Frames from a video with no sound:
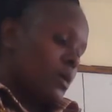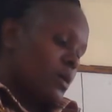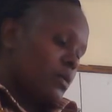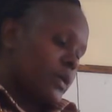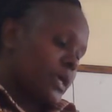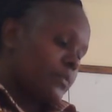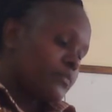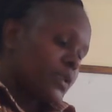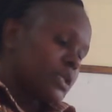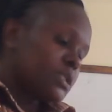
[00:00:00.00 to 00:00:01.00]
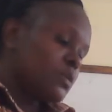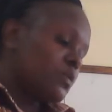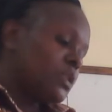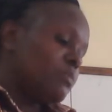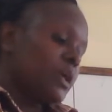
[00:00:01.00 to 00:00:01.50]
Okay,
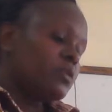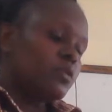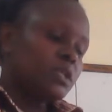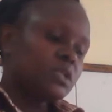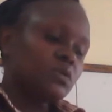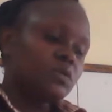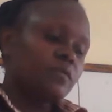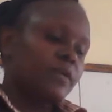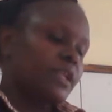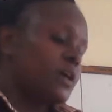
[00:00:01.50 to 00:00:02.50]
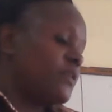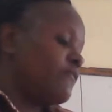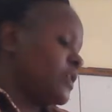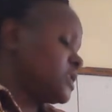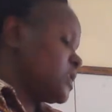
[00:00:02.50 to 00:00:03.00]
so the main conditions of an
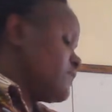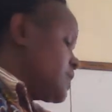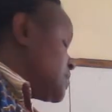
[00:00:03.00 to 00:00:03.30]
effective and